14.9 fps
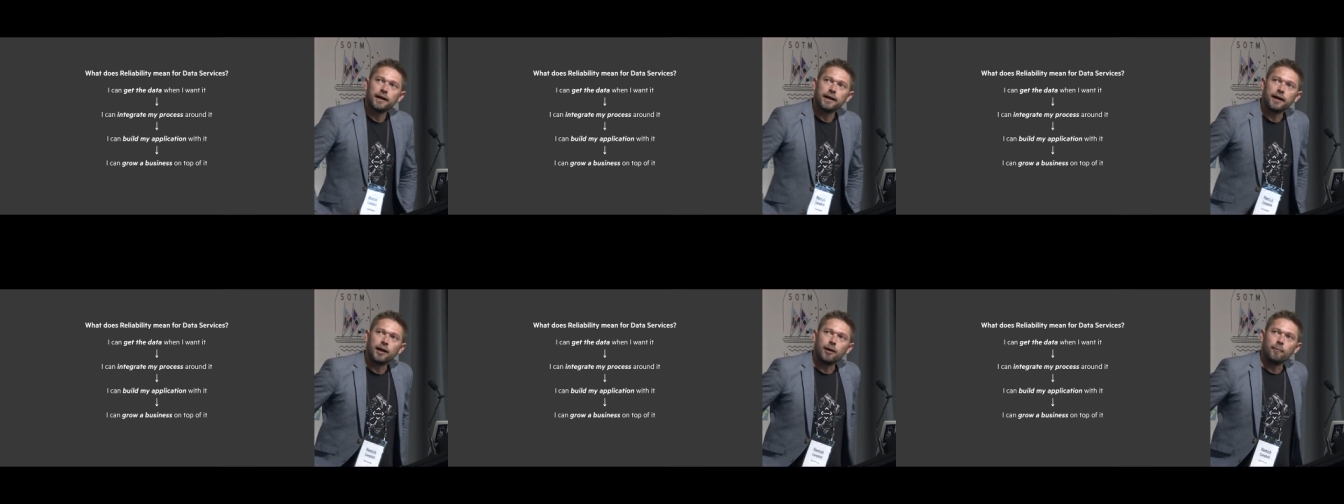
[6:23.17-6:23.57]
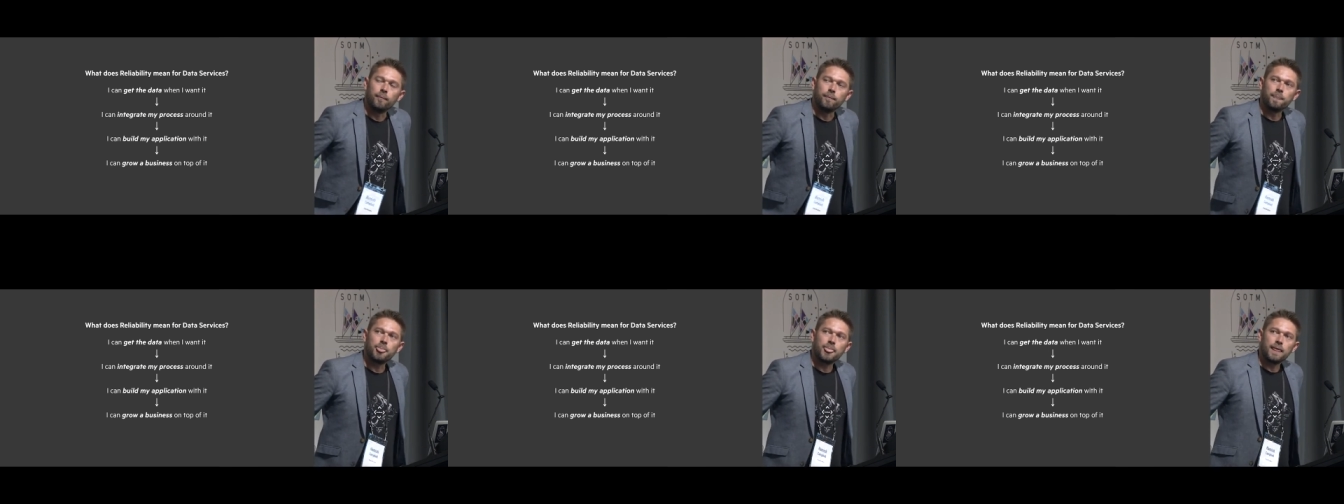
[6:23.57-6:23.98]

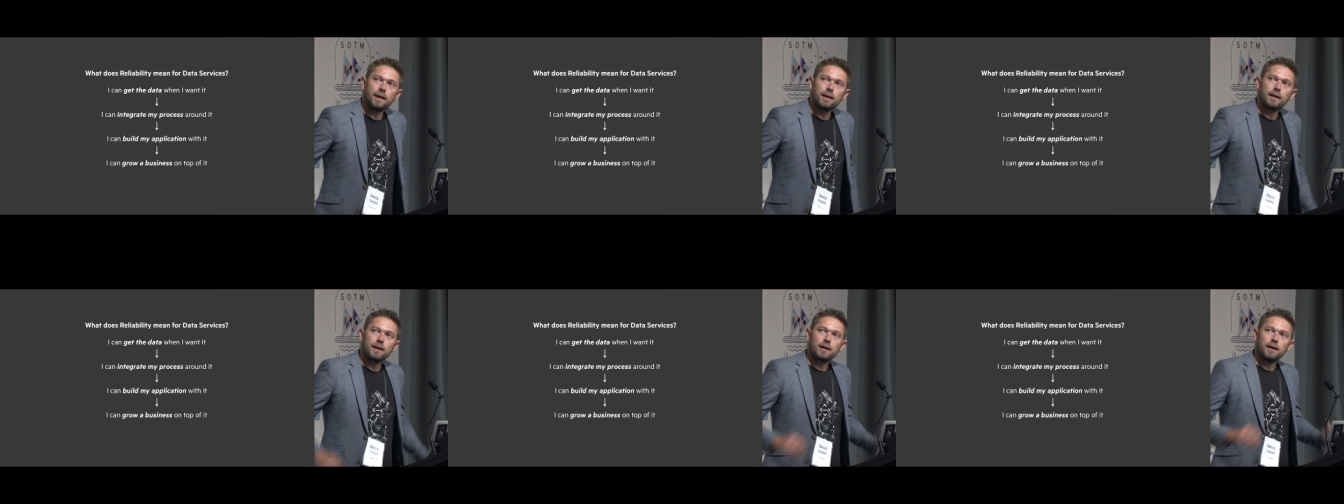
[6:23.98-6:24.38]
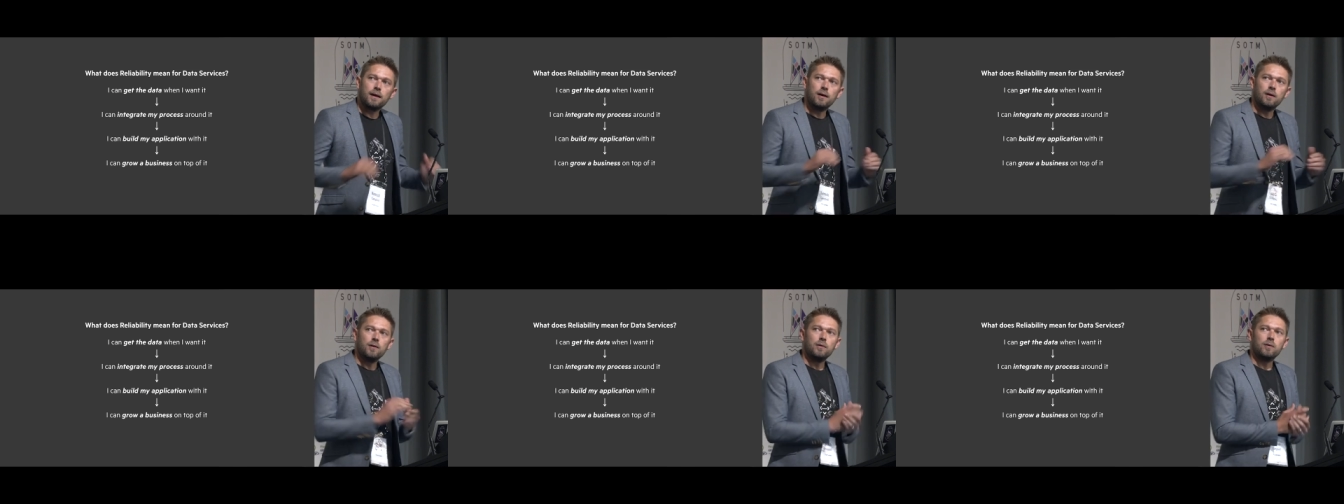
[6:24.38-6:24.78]
Um,
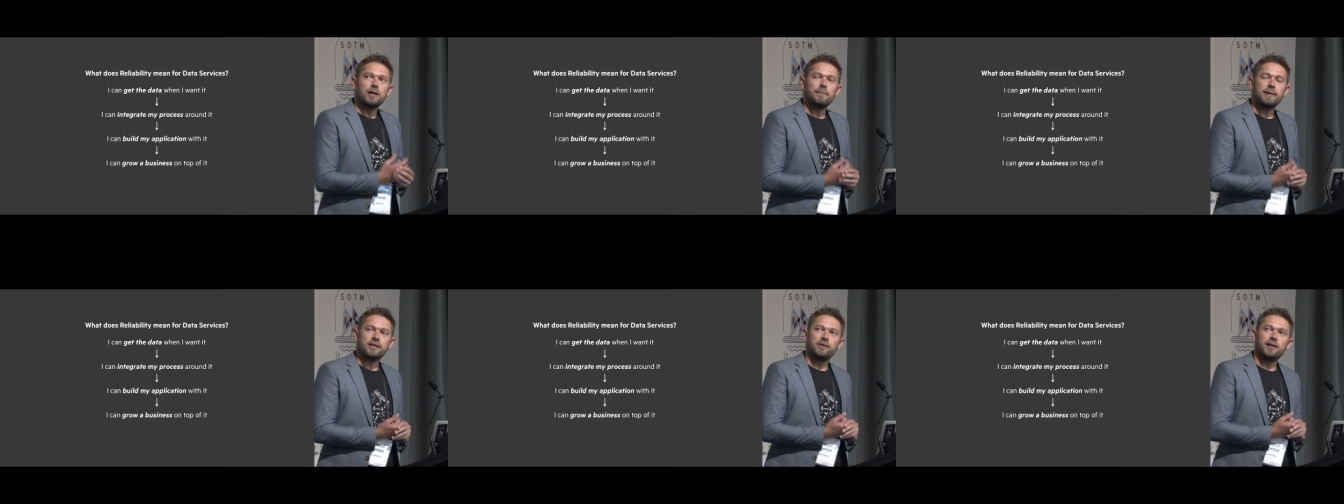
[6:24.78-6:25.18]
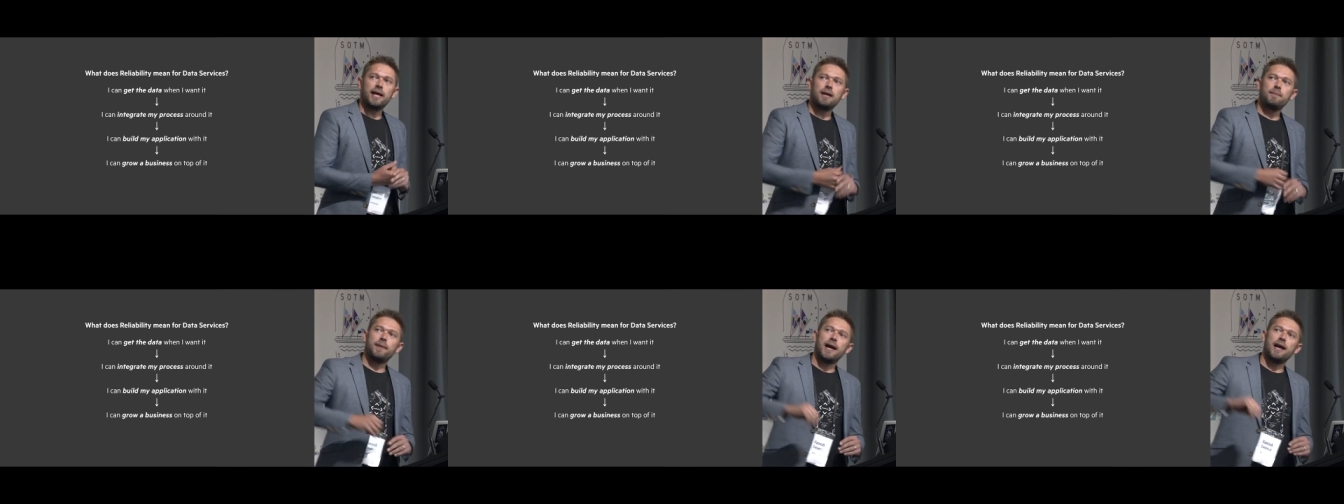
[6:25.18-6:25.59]
I'll come back to it
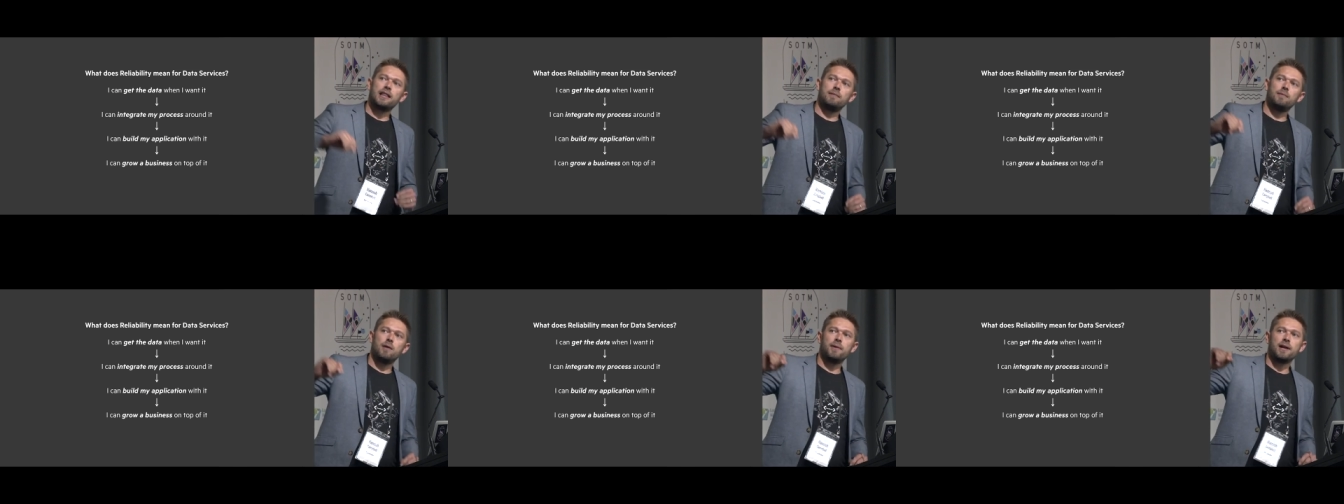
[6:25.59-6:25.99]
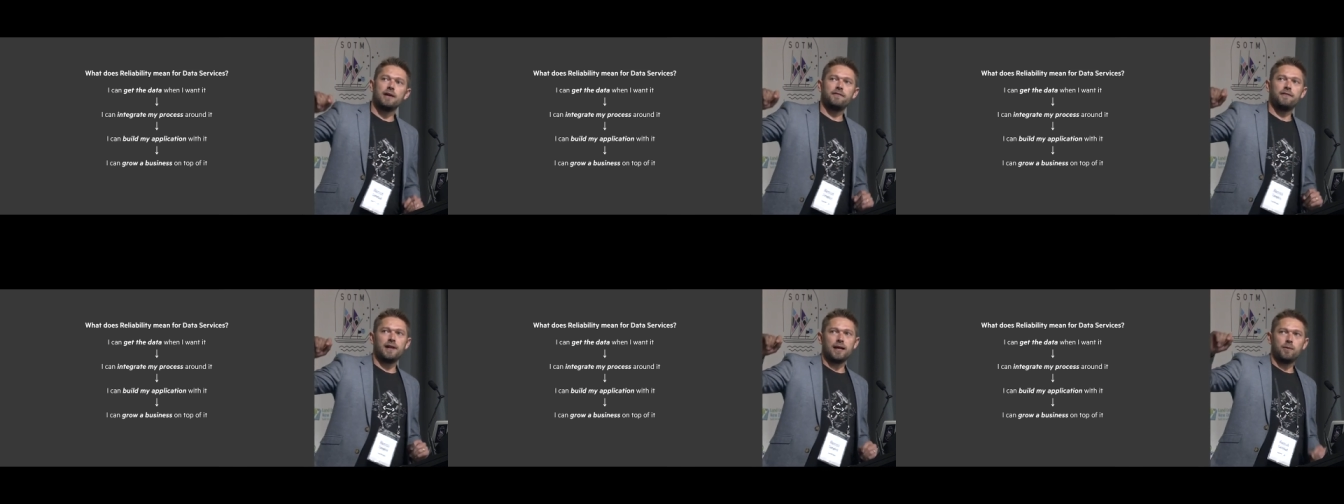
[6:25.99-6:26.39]
later, but at the moment I
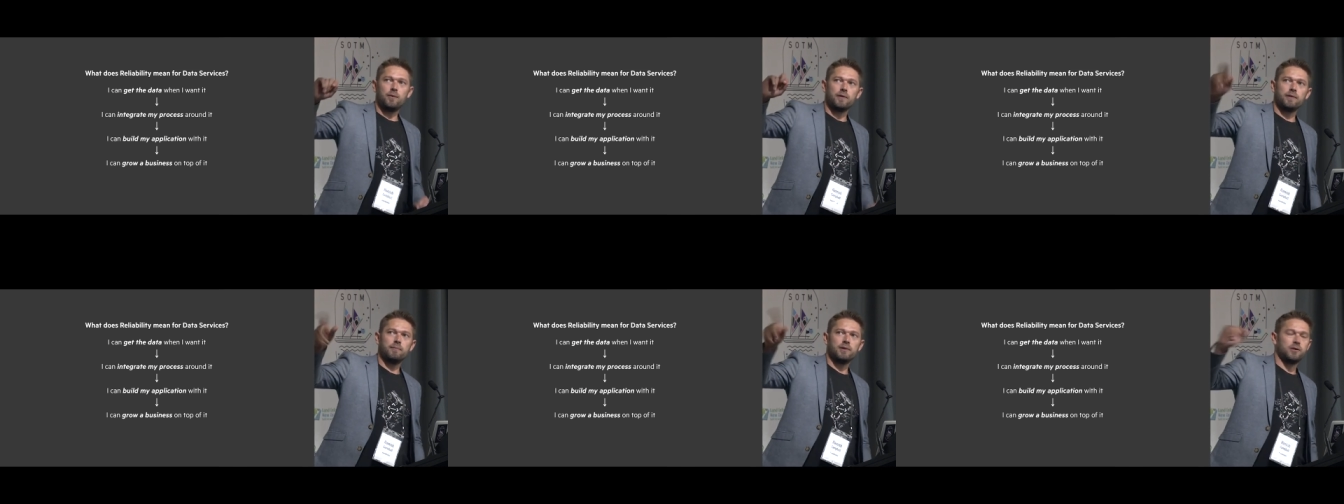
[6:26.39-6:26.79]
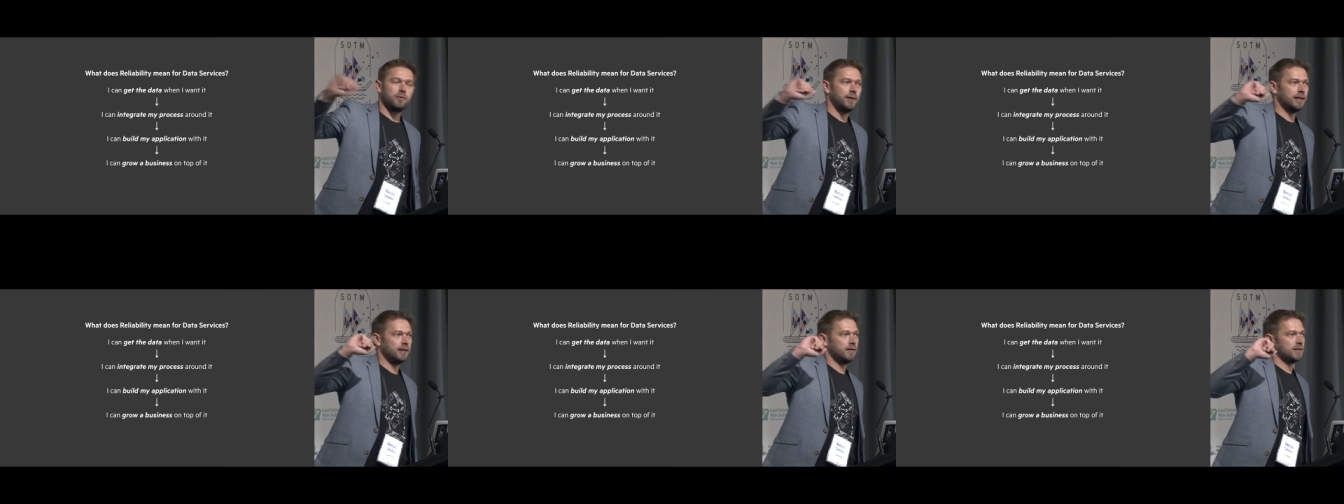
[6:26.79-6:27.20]
feel like we're in
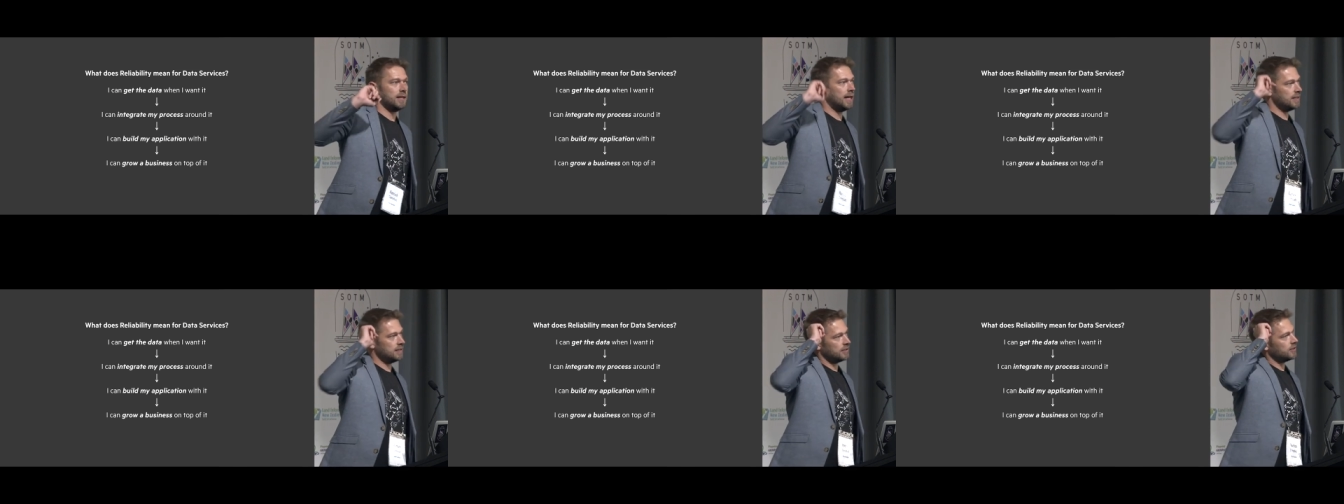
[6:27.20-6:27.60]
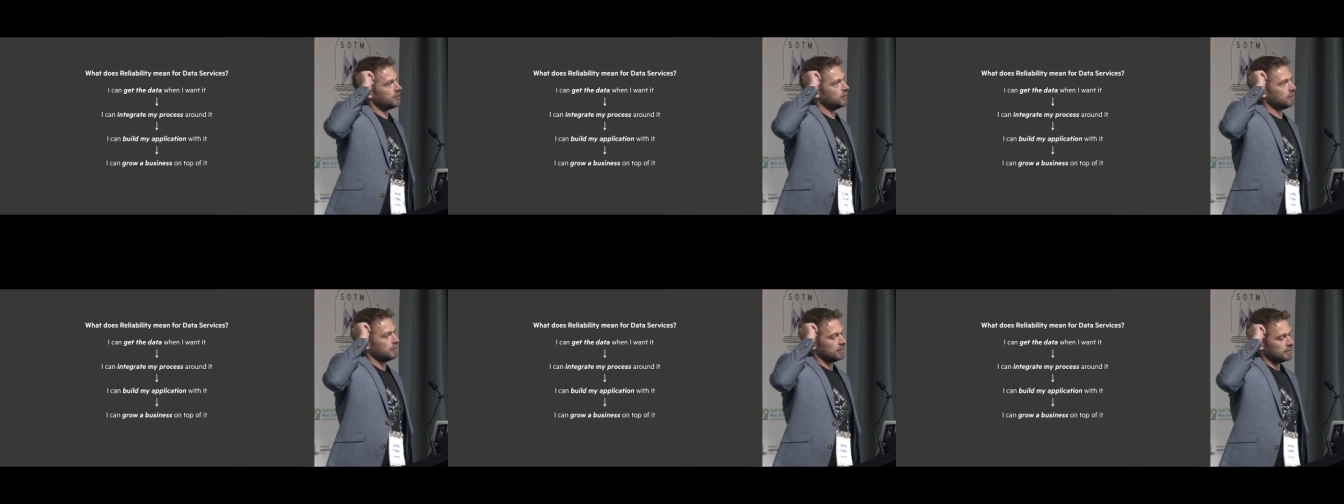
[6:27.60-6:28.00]
between those last
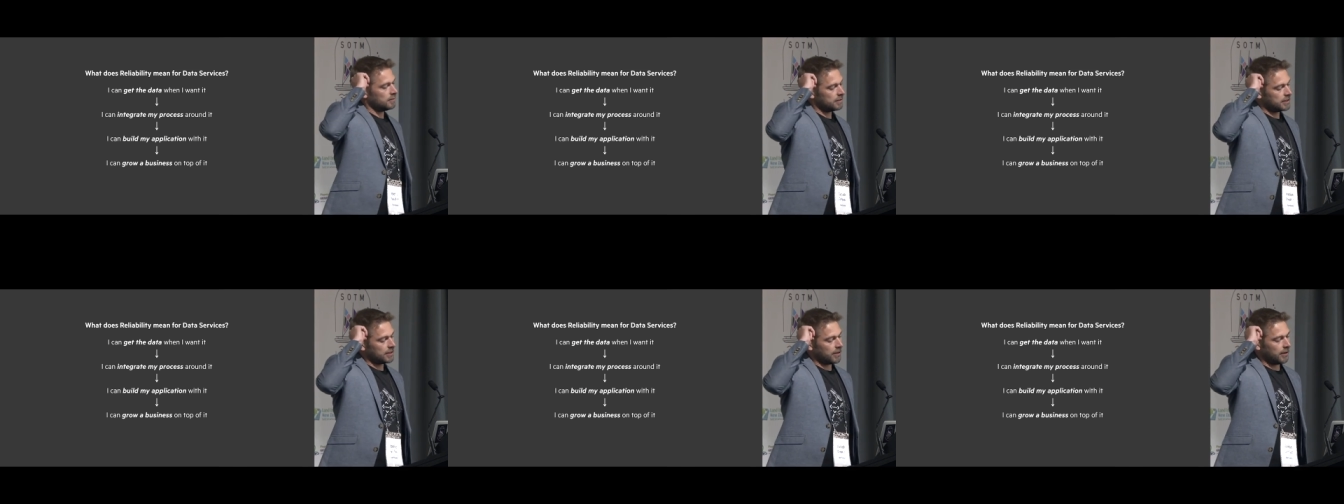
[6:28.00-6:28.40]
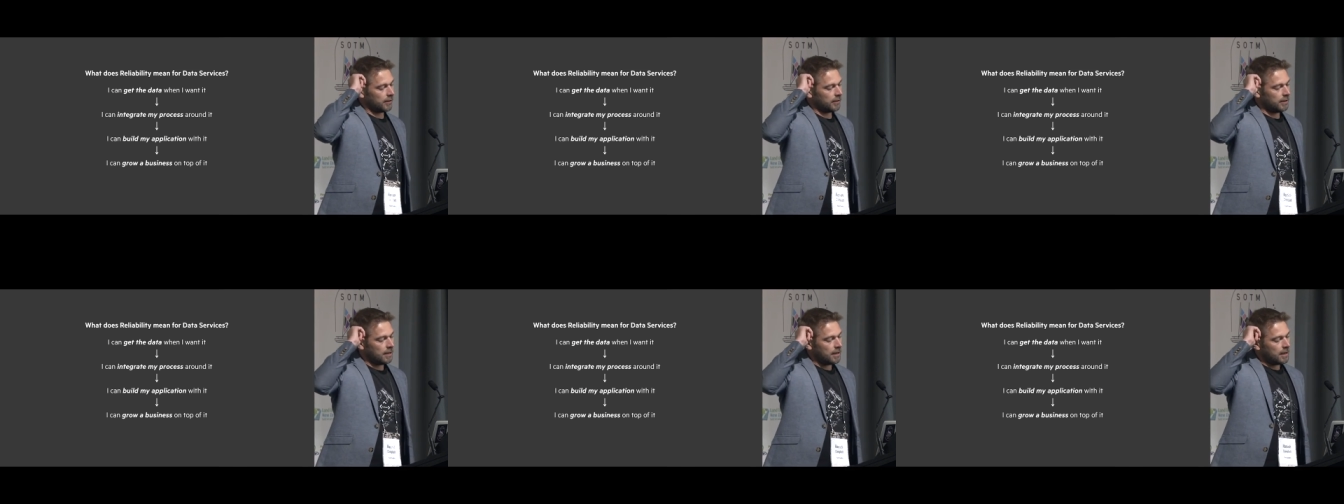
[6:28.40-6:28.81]
two. So